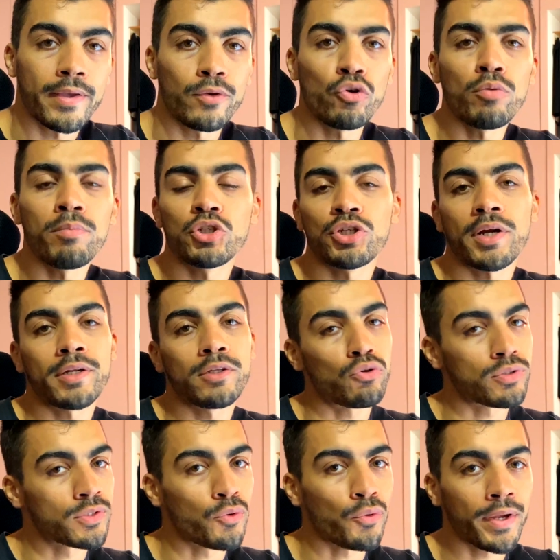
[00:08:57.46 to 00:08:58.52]
You will be sharing your
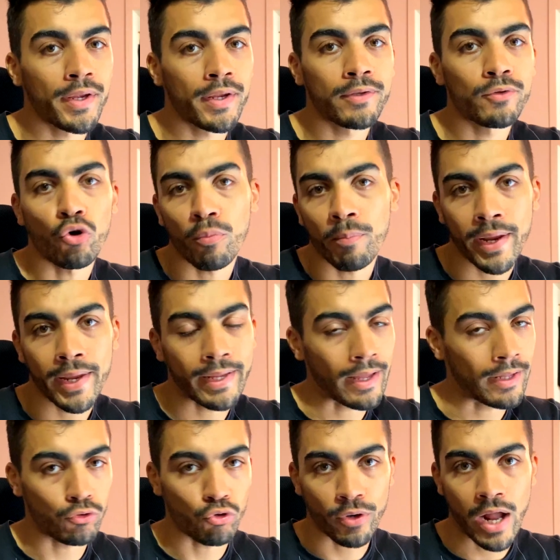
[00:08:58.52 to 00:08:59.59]
screen, your mic,
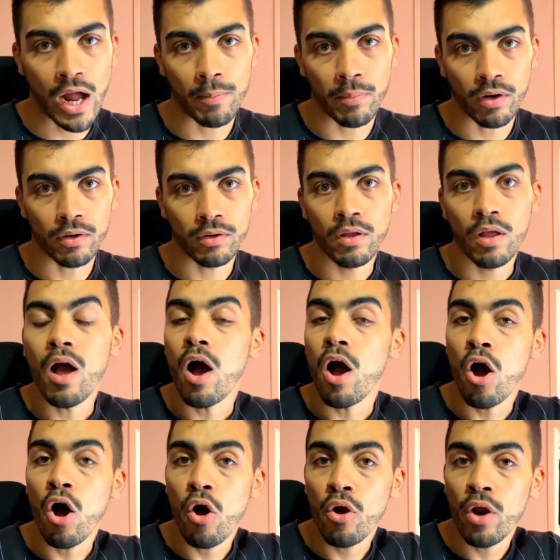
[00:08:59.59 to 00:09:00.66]
and your camera.
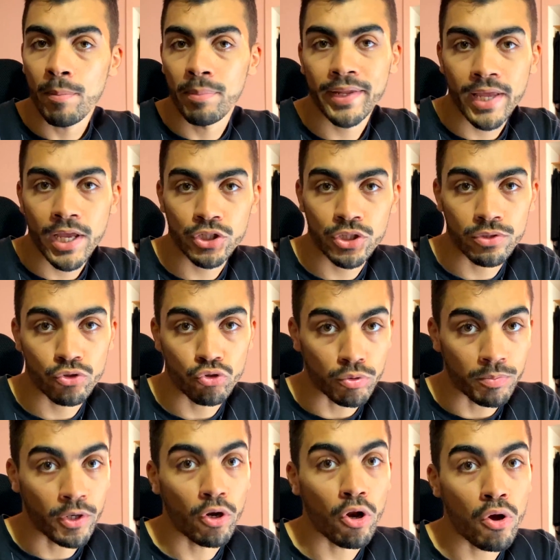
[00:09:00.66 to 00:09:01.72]
All applications should
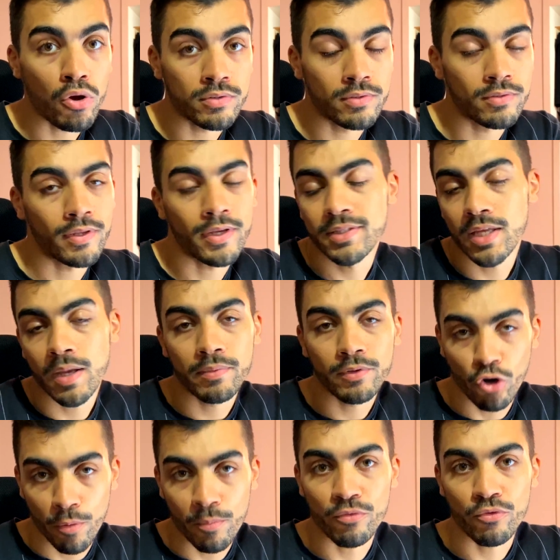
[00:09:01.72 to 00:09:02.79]
be closed except
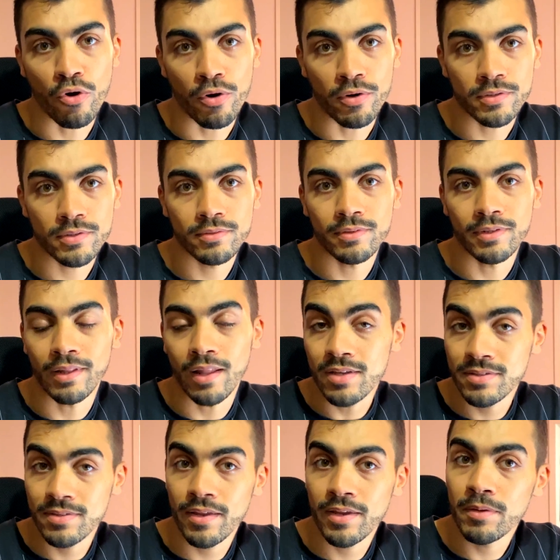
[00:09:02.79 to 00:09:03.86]
Chrome, of course.
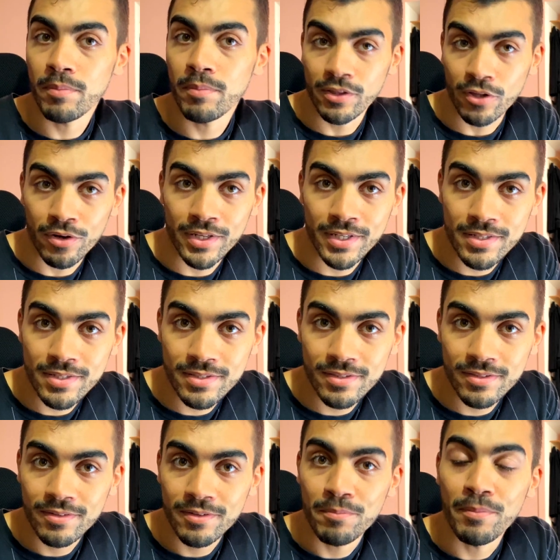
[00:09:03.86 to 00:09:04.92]
Last thing not least,
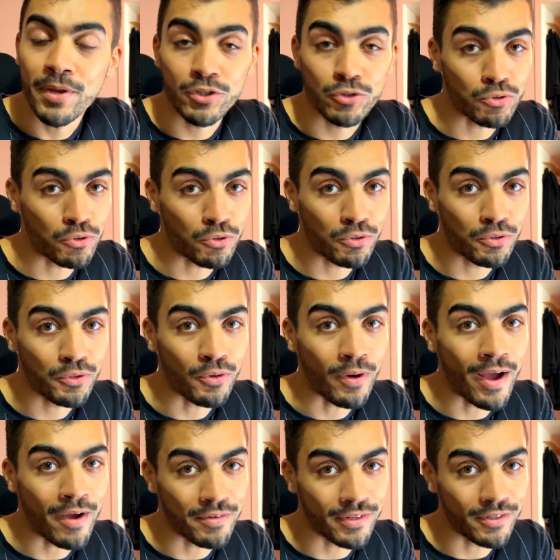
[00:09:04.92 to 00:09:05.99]
make sure you
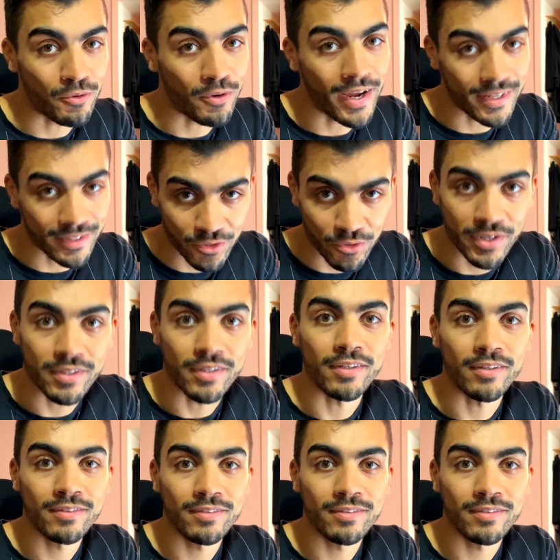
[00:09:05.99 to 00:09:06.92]
have in your ID ready.